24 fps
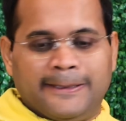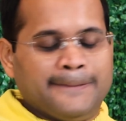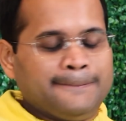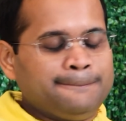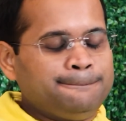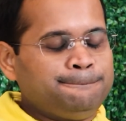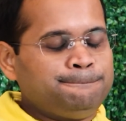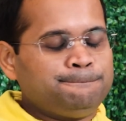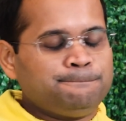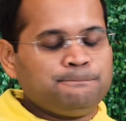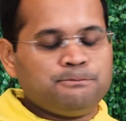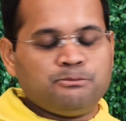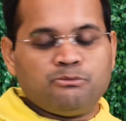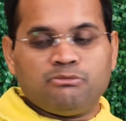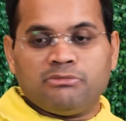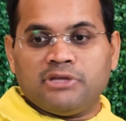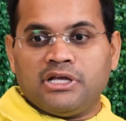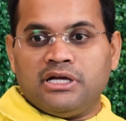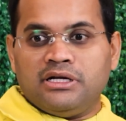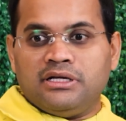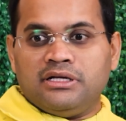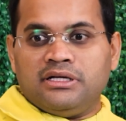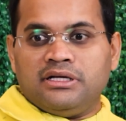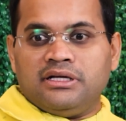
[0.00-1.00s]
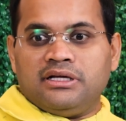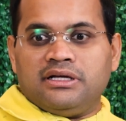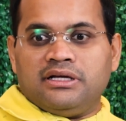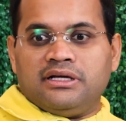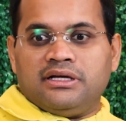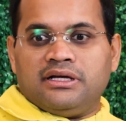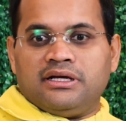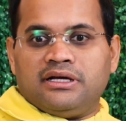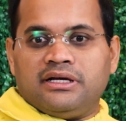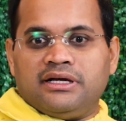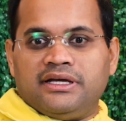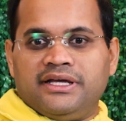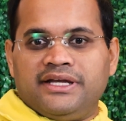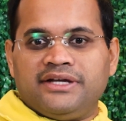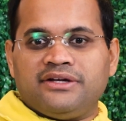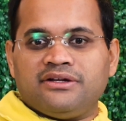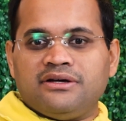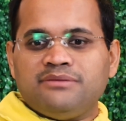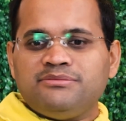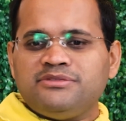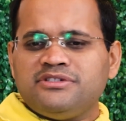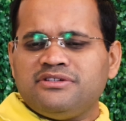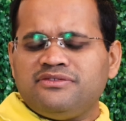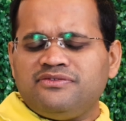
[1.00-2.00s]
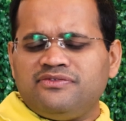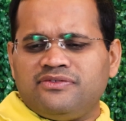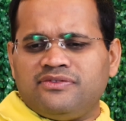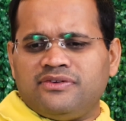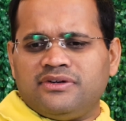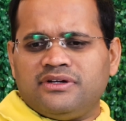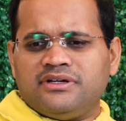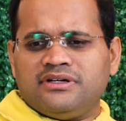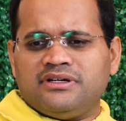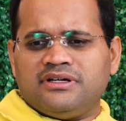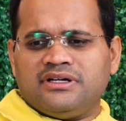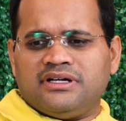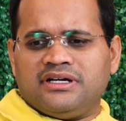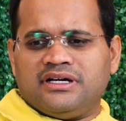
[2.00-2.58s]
In terms of